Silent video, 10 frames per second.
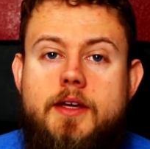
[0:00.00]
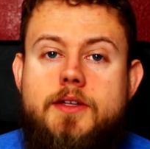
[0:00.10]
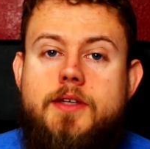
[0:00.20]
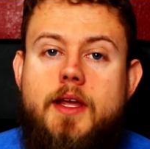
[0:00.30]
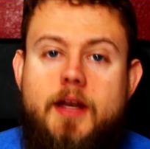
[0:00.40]

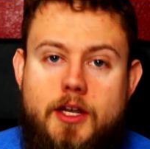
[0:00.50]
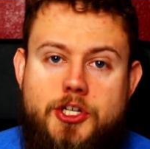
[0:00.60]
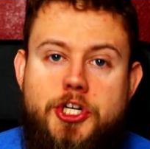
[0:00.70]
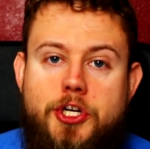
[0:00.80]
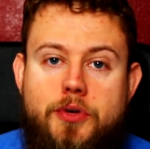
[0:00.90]
is an
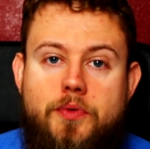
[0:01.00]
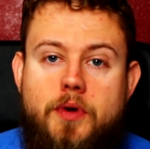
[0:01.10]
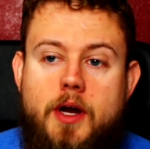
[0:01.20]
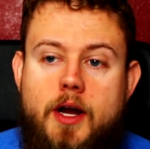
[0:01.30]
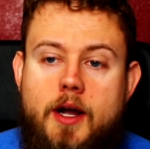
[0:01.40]
issue.
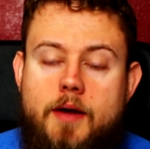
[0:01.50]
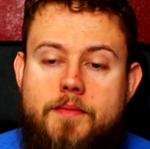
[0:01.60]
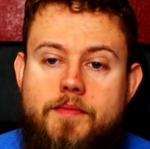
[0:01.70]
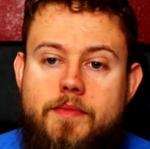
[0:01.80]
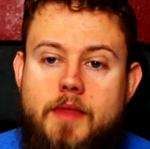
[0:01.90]

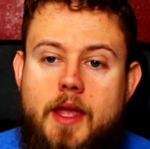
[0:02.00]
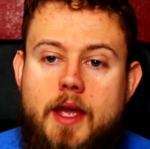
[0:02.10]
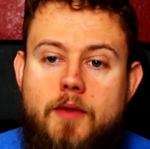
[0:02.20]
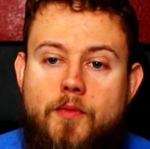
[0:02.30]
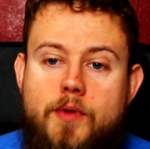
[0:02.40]

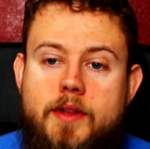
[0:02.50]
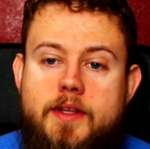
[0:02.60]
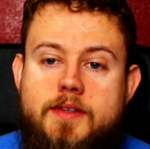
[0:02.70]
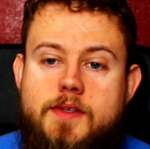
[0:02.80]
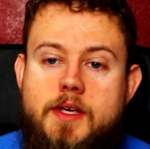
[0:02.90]
It
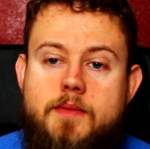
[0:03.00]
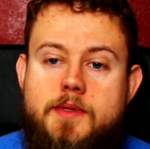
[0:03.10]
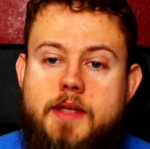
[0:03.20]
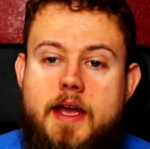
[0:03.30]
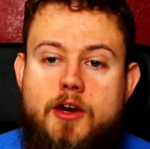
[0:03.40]
really
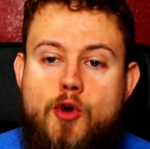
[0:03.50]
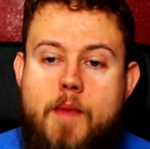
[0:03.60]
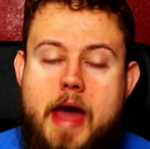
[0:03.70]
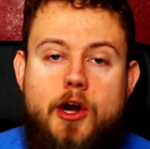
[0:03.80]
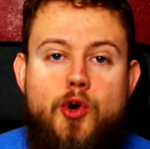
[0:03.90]
seems like no
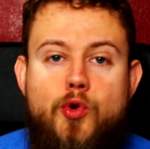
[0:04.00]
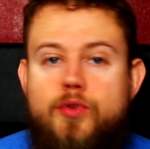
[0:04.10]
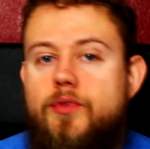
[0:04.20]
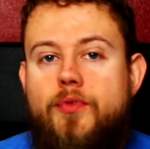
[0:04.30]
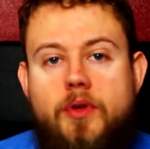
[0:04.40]
matter
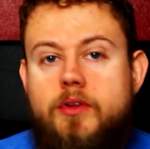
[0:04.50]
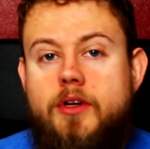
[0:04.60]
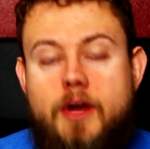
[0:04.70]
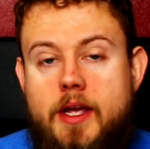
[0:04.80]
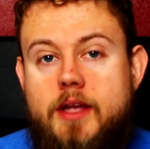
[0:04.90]
who the
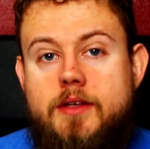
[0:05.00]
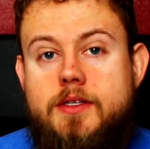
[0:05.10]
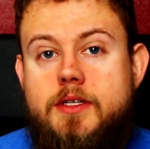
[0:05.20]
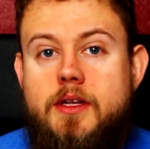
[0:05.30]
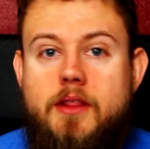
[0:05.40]
fielder
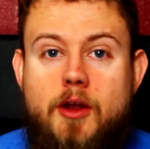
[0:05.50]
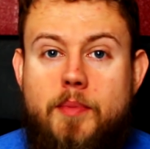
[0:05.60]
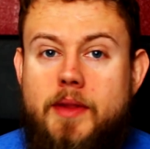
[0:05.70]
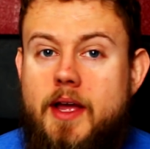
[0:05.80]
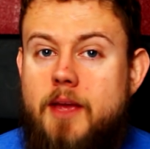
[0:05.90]
is,
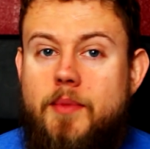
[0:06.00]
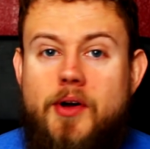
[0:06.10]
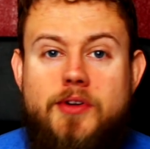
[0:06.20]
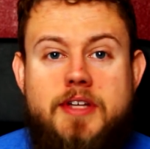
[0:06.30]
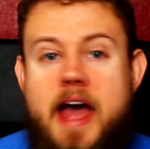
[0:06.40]
they're playing
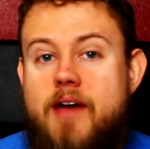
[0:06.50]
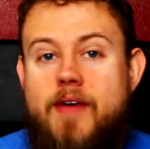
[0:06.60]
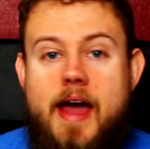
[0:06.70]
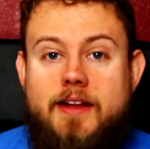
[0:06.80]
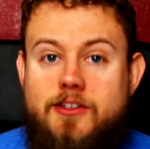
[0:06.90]
balls
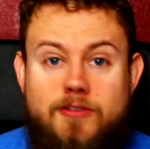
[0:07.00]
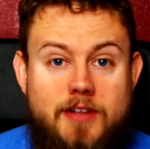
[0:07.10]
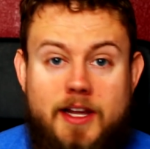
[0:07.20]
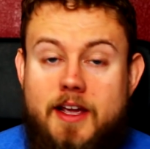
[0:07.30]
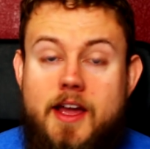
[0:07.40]

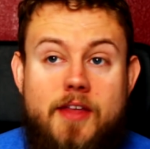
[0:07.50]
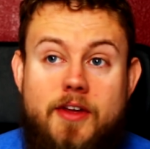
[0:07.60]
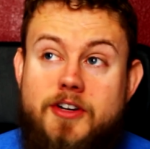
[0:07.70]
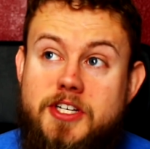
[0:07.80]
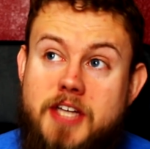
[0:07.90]
haphazardly.
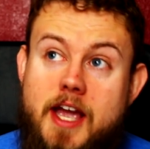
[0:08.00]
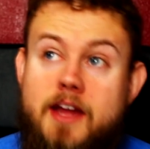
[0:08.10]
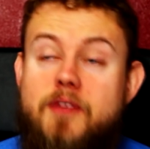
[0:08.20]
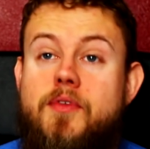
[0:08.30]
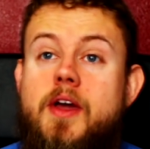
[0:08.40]
They're just
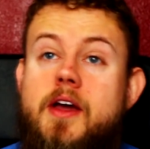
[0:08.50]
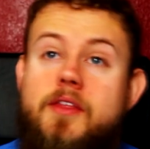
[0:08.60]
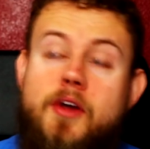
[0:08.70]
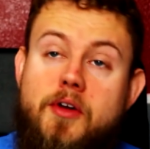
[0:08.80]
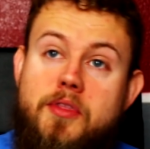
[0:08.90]
kind of,
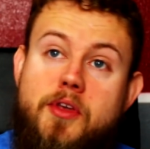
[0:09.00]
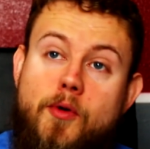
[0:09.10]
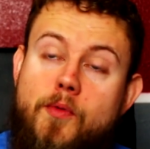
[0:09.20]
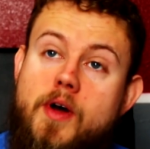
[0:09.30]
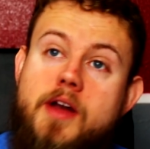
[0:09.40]

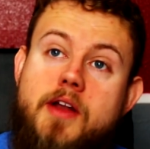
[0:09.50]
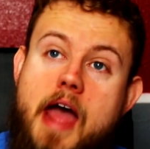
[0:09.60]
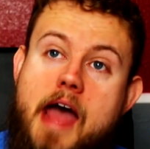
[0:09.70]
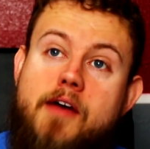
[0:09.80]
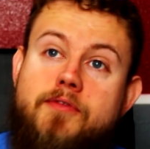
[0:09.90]
you'll run
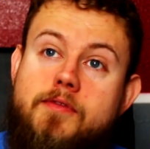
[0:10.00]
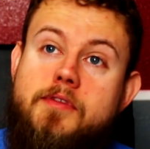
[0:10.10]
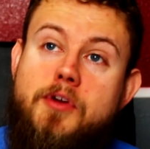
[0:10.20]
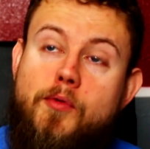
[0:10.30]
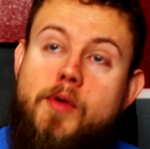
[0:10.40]

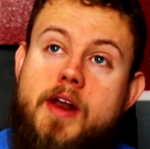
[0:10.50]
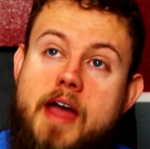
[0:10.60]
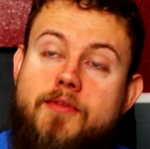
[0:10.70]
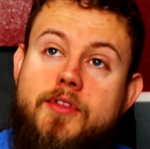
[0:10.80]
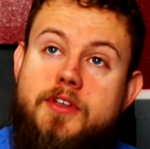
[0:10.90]

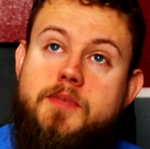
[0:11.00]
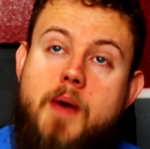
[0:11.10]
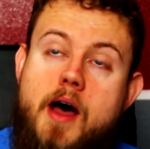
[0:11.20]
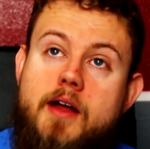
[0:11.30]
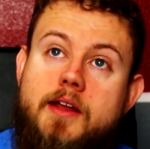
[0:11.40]
after the
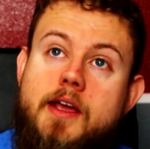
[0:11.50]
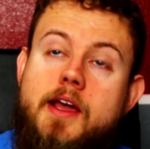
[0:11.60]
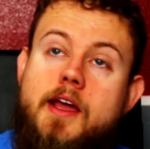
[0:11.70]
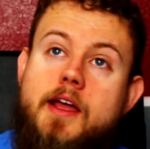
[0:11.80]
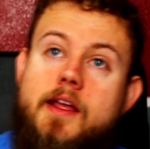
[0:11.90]
spot,
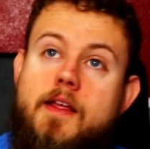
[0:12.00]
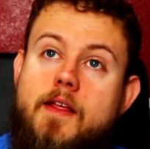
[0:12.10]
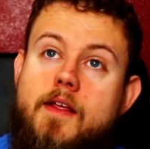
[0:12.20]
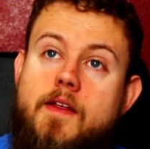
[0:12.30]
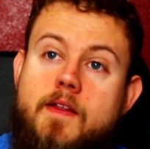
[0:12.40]

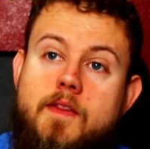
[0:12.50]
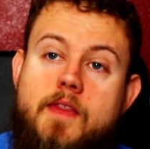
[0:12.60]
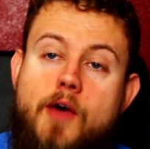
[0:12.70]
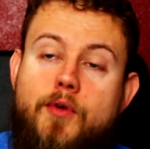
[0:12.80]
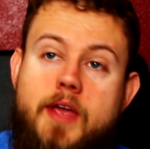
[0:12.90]

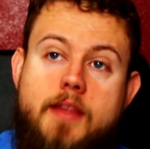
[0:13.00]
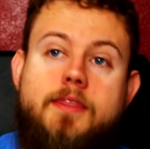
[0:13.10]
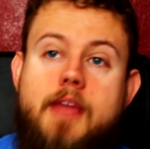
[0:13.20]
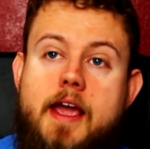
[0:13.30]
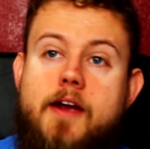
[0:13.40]
they'll
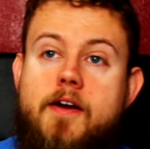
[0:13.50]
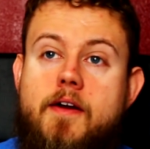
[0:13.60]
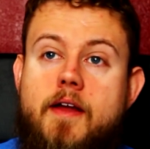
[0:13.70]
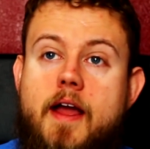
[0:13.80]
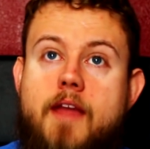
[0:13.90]
get
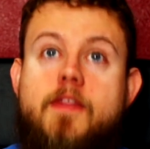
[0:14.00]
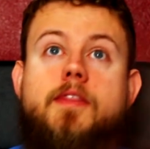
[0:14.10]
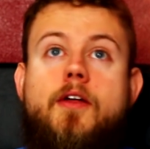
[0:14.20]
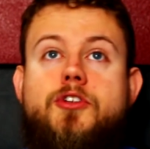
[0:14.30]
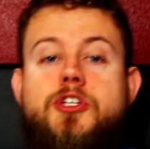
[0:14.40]
there, and
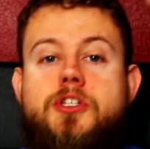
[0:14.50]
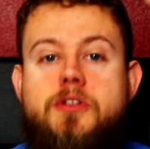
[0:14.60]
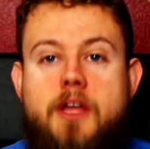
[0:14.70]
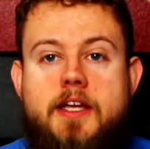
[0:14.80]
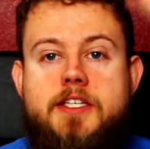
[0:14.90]
then they'll
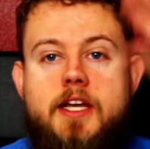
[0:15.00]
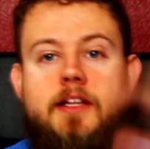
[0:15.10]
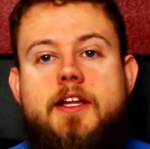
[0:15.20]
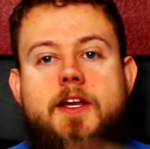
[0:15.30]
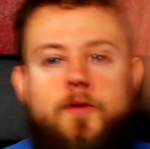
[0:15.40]
just like
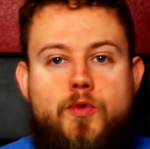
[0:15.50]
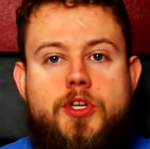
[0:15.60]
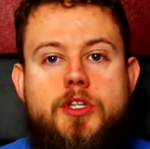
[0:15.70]
suddenly